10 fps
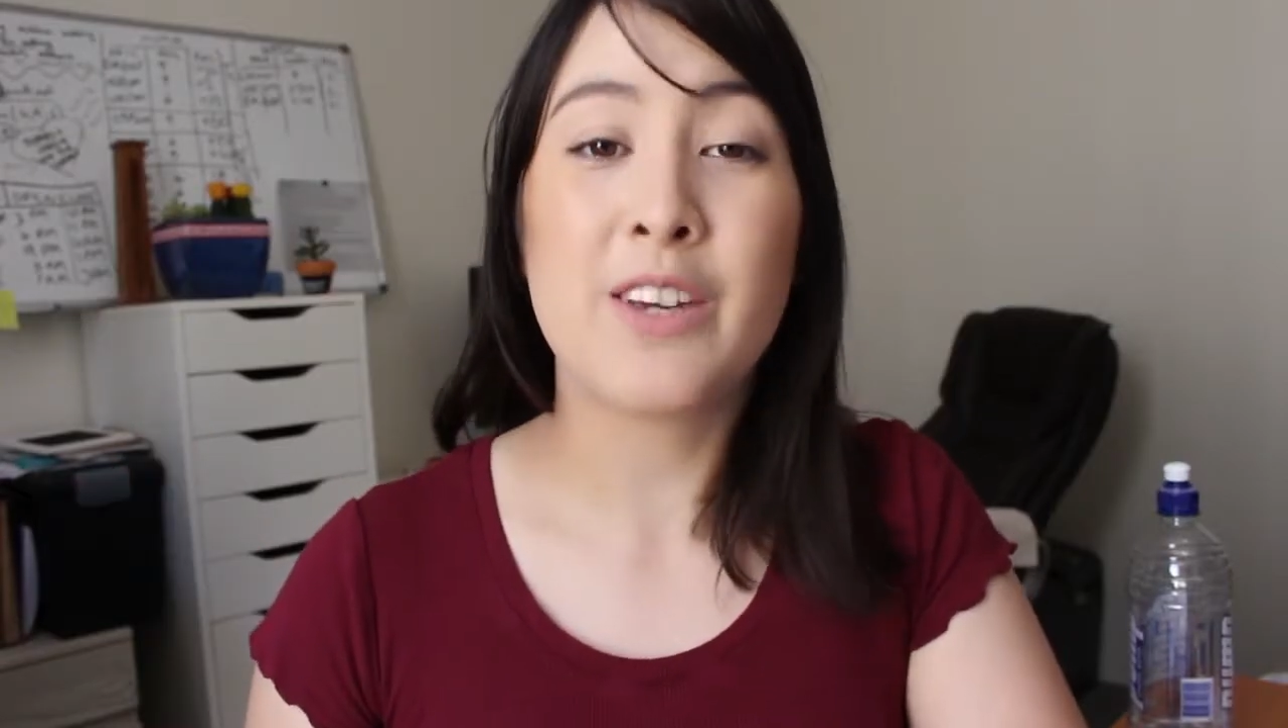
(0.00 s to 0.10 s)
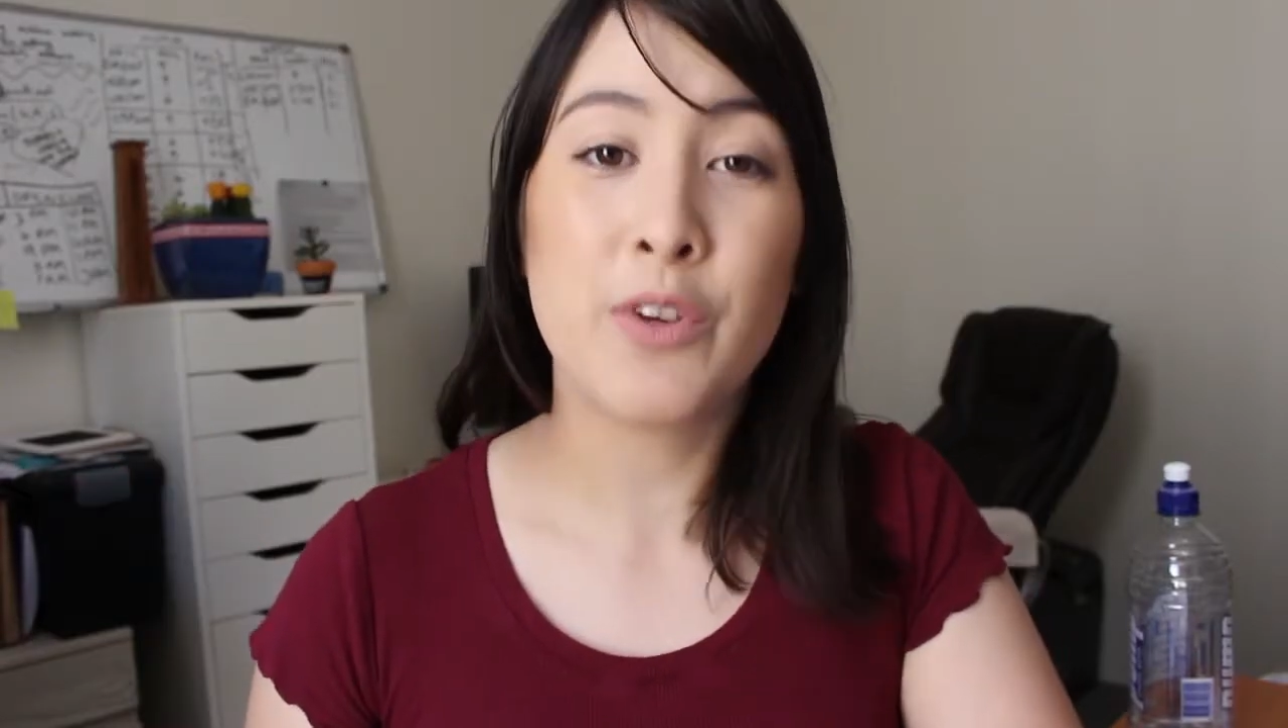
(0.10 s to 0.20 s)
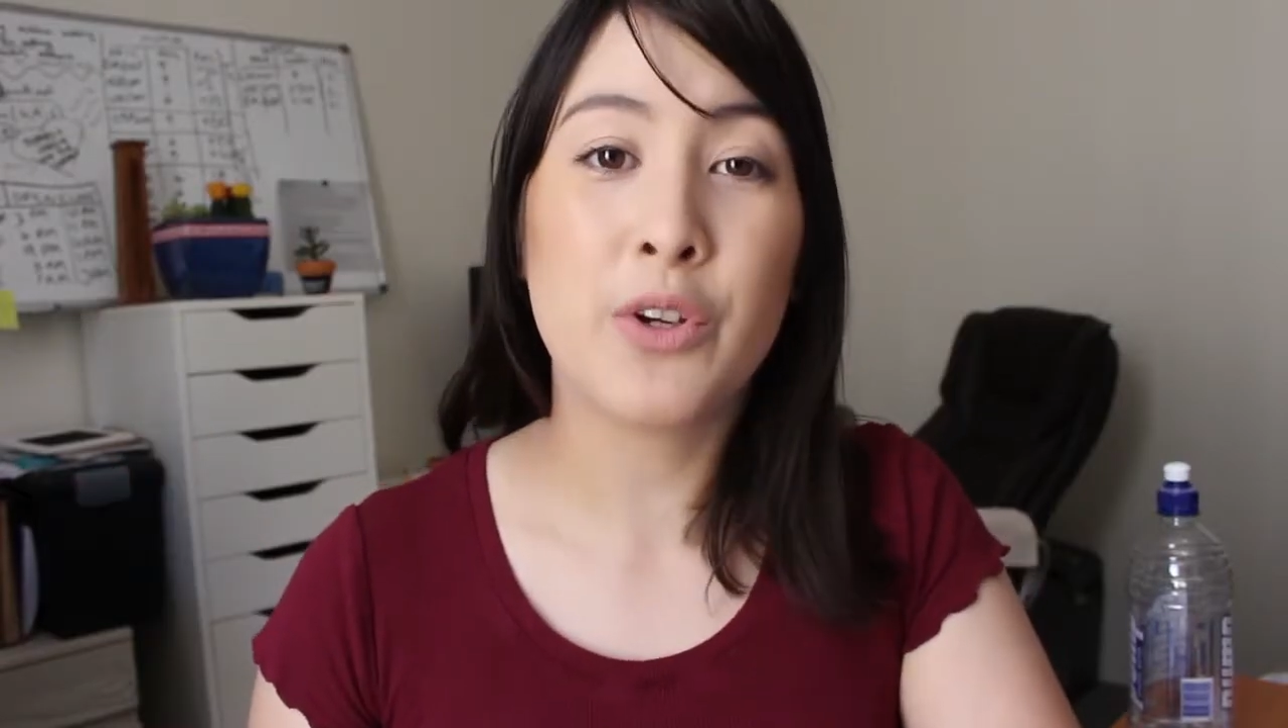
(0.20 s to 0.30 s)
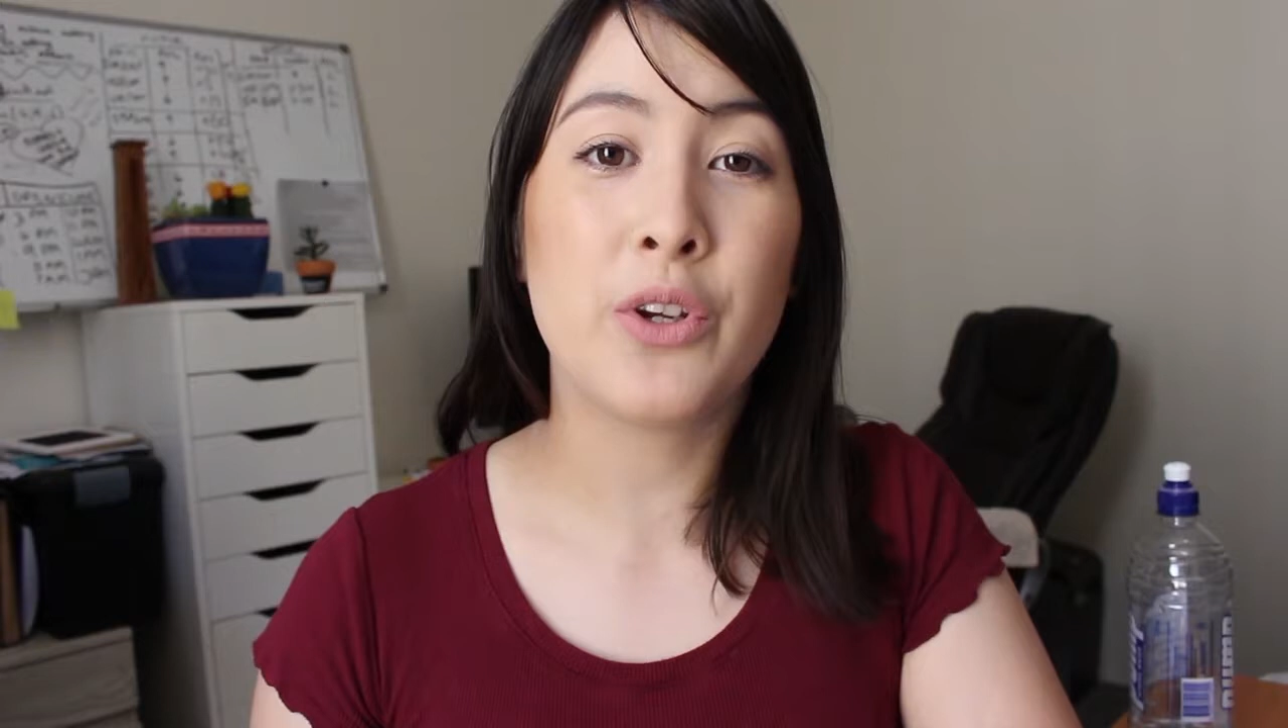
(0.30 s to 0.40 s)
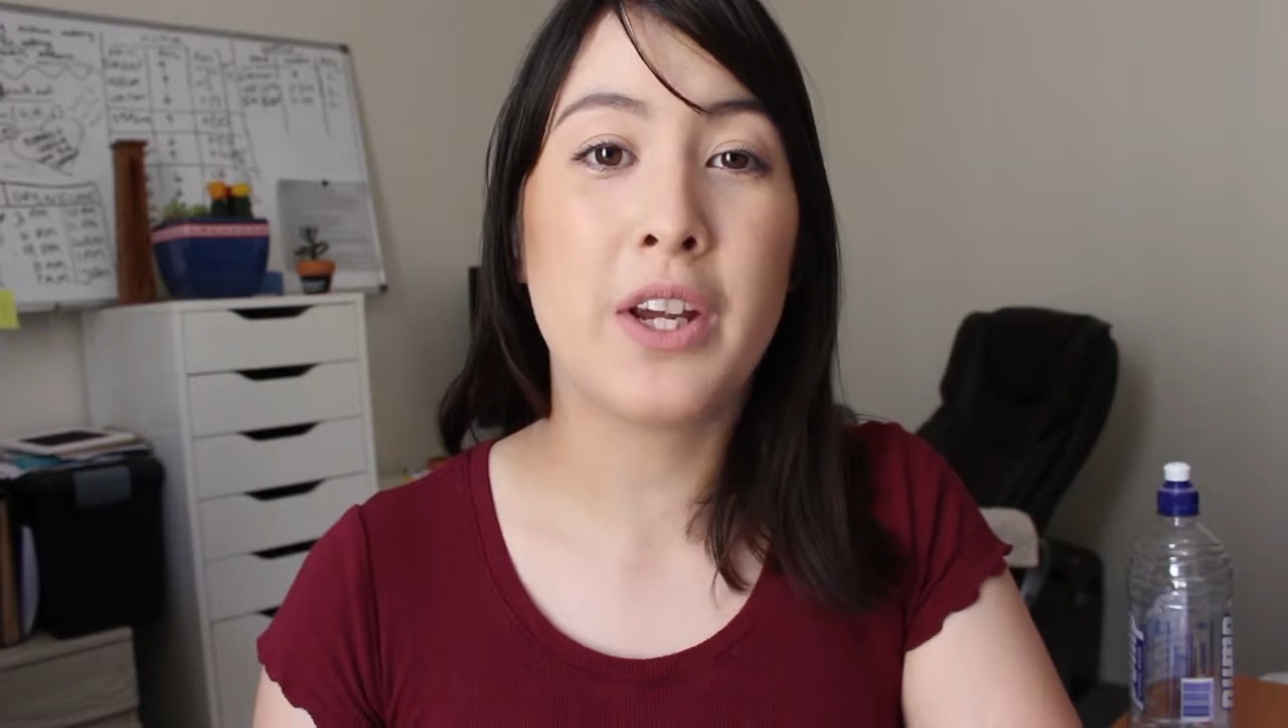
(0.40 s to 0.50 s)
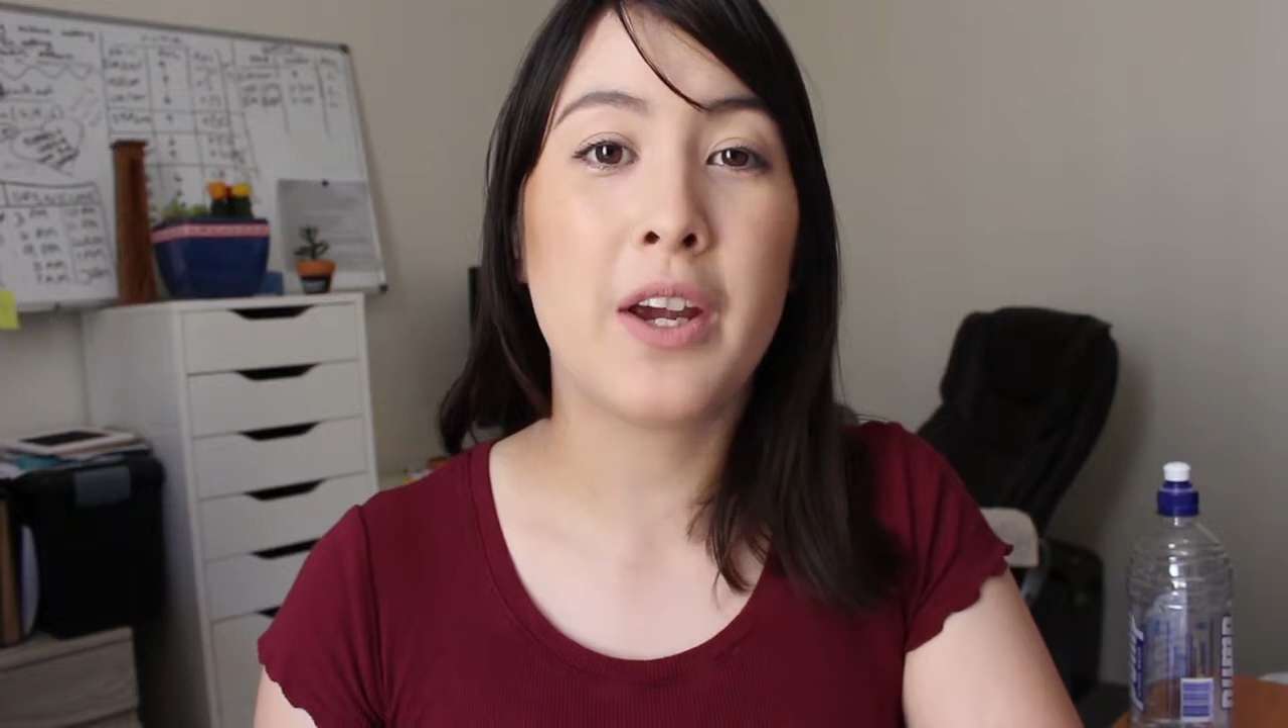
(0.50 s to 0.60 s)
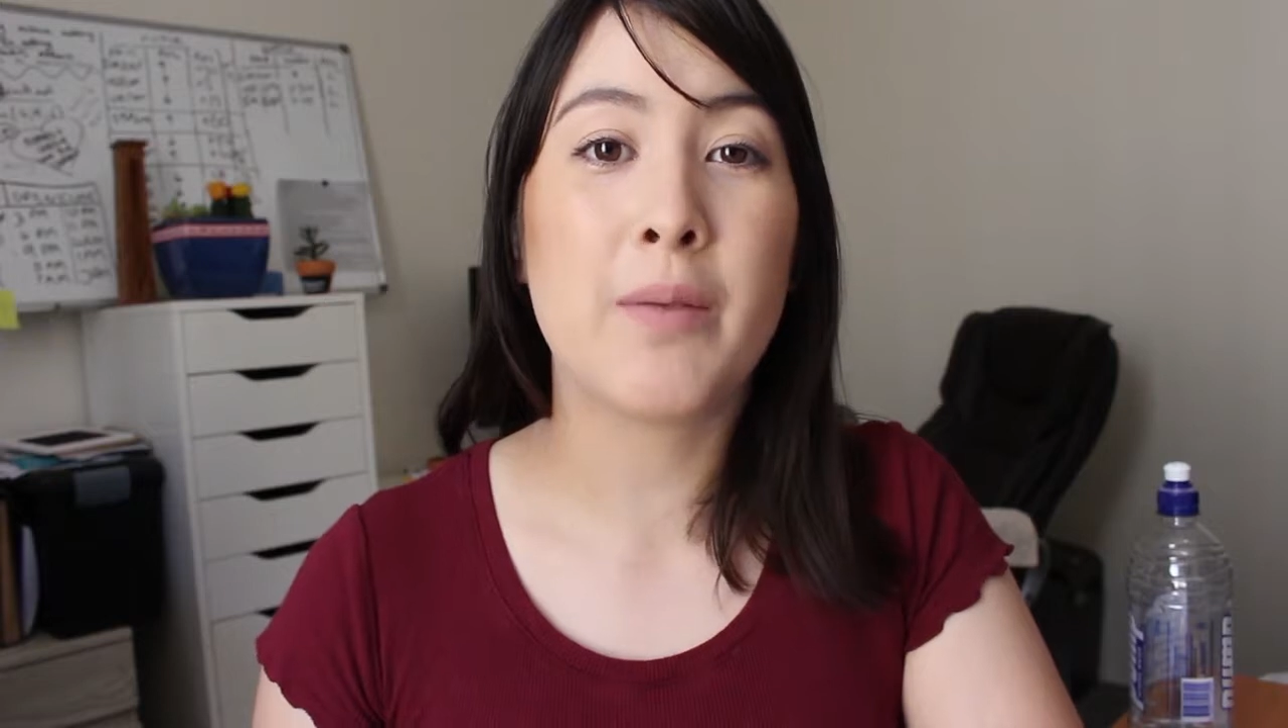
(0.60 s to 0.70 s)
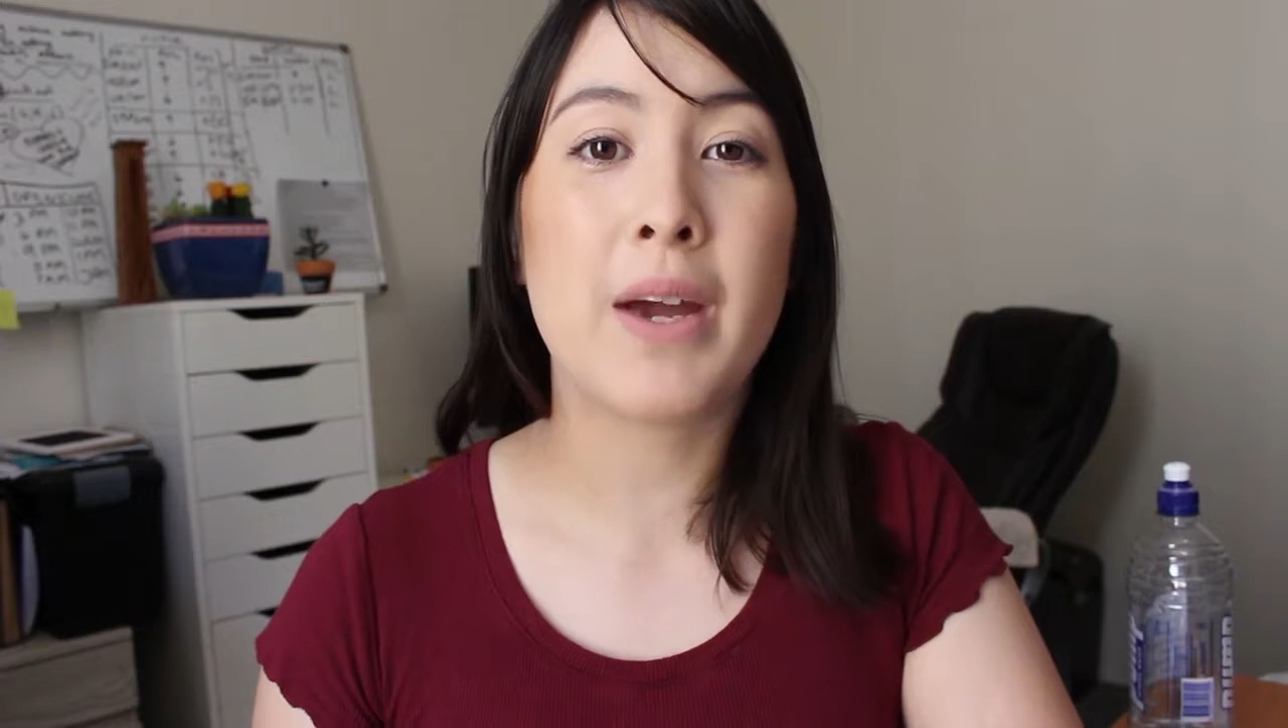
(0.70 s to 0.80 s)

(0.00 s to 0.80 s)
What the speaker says: If you're new here,